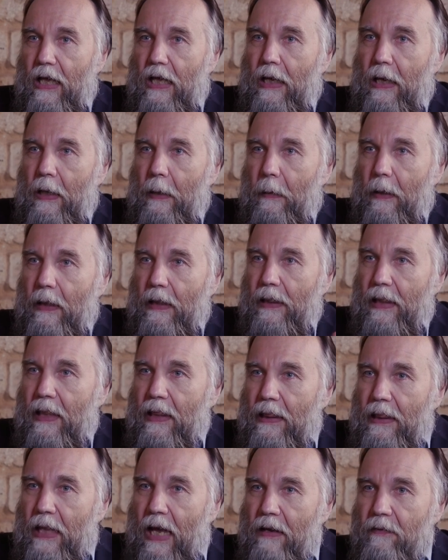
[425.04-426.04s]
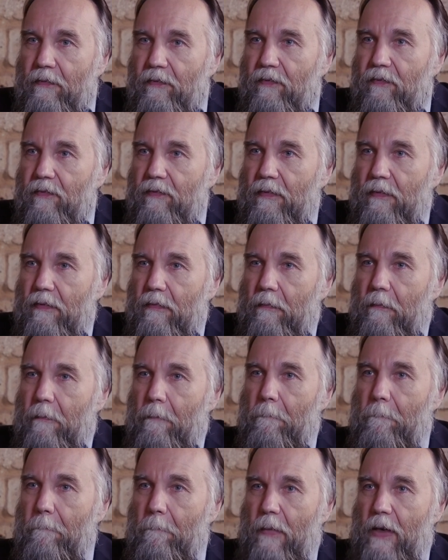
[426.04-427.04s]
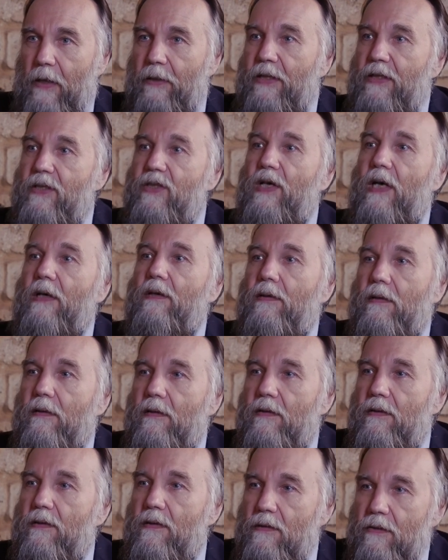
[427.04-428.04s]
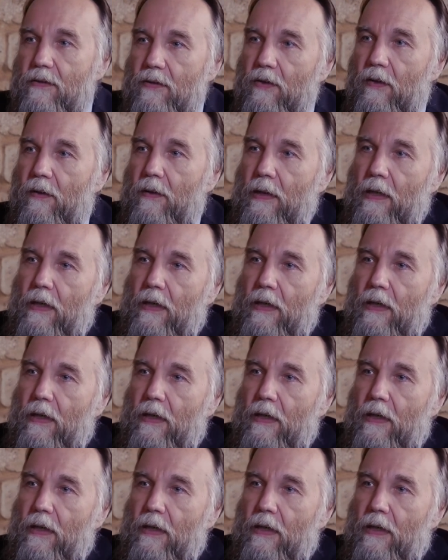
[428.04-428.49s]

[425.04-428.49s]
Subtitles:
all life in the sacred. So,